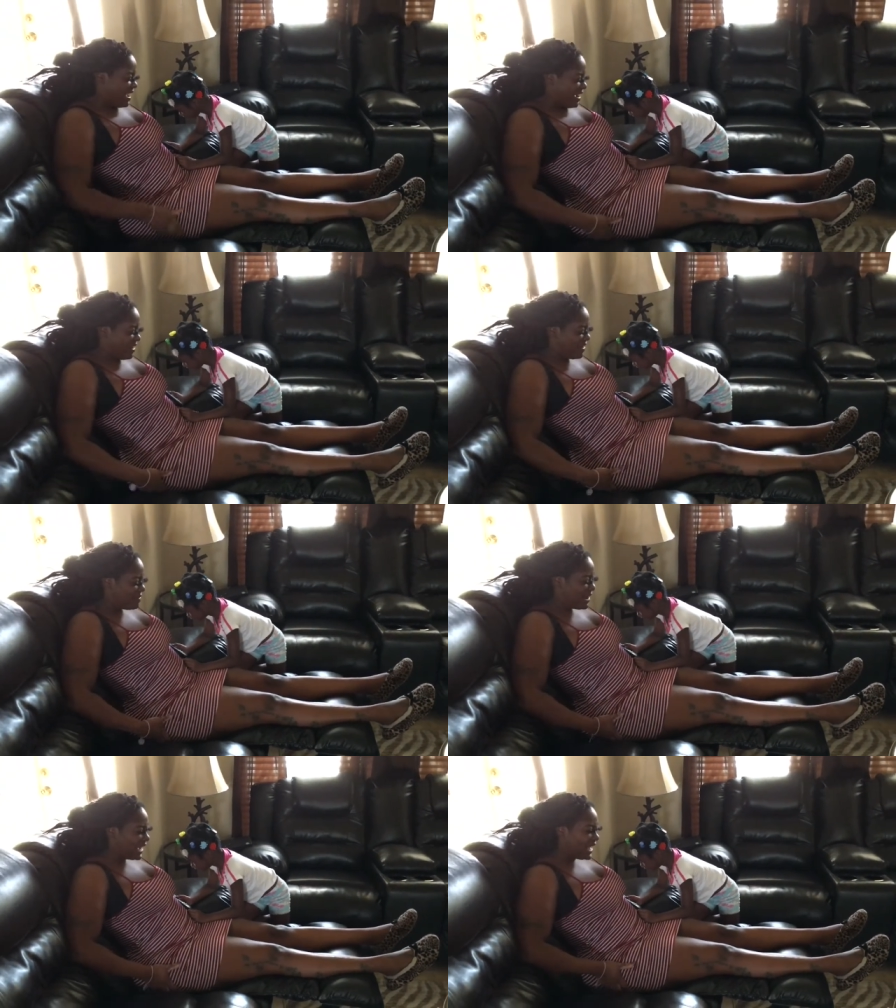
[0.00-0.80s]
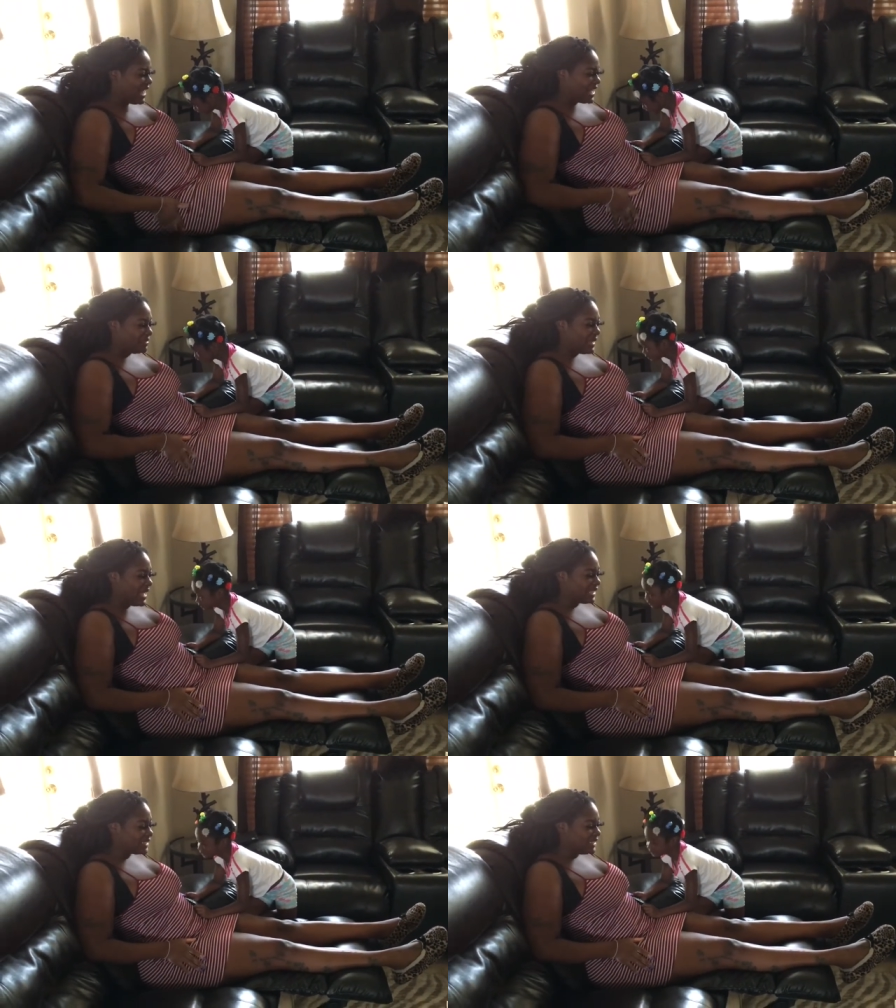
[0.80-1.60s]
oh my God, I'm
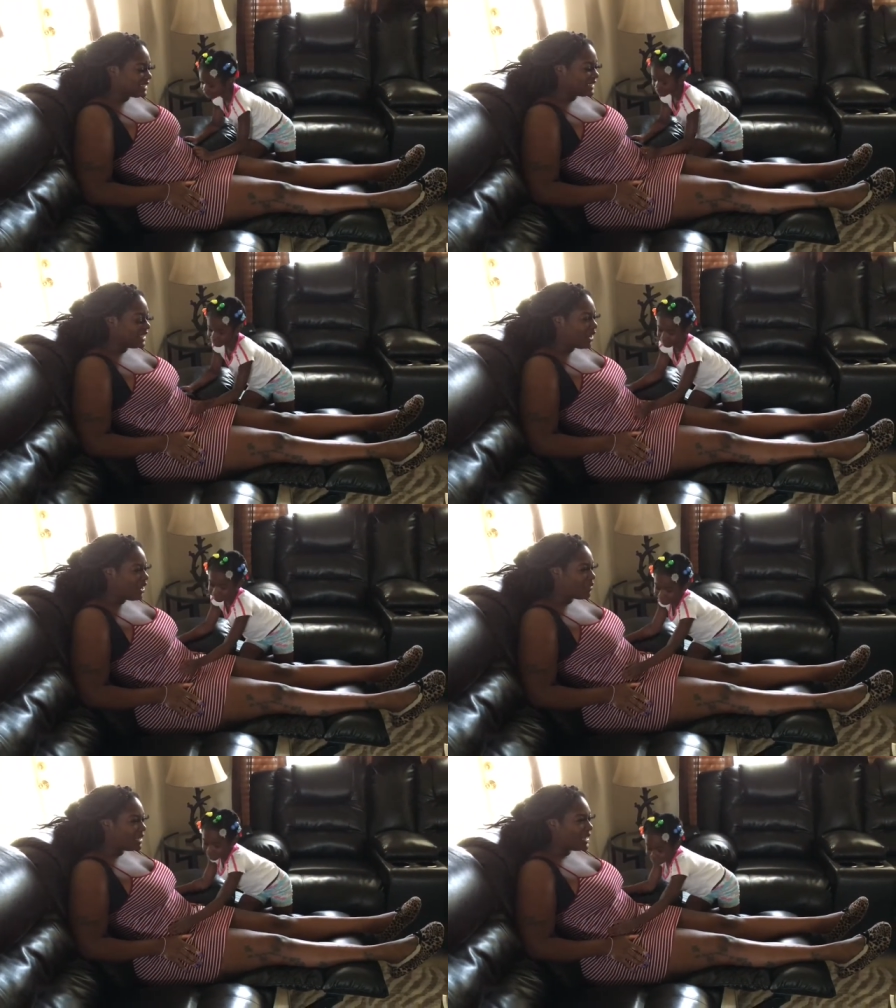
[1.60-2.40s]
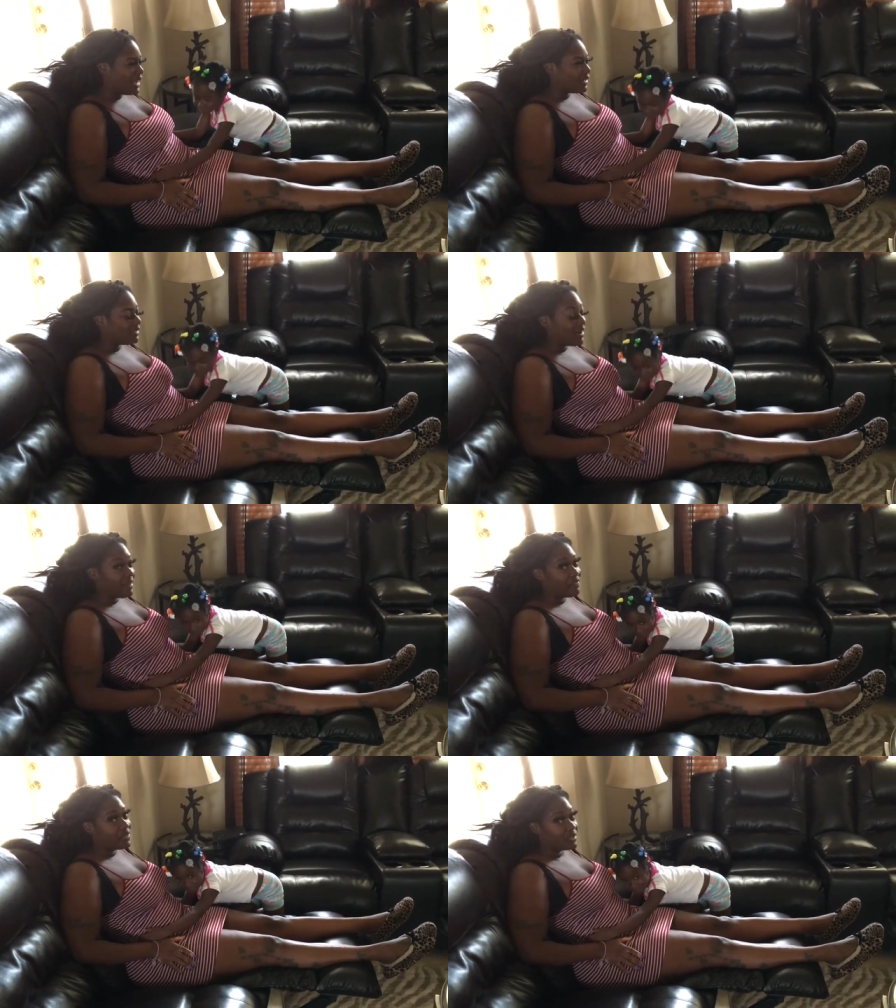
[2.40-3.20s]
actually sitting all the way down.
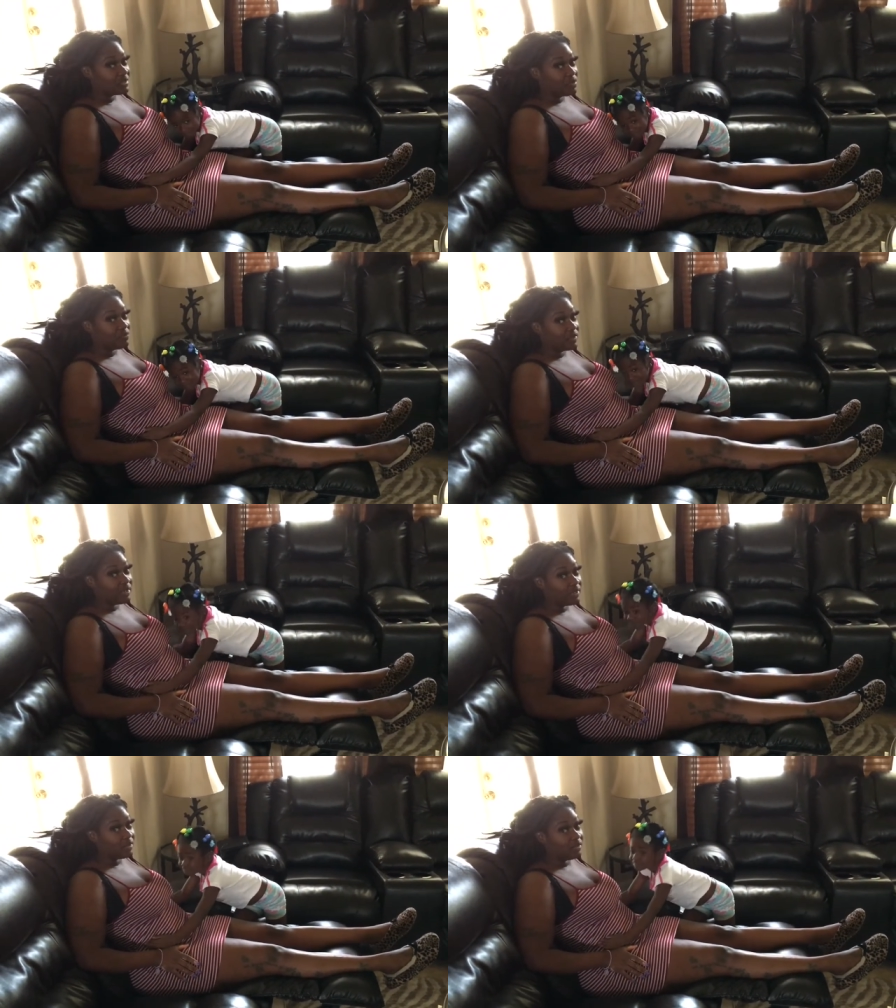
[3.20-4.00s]
Y'all, it feels so funny.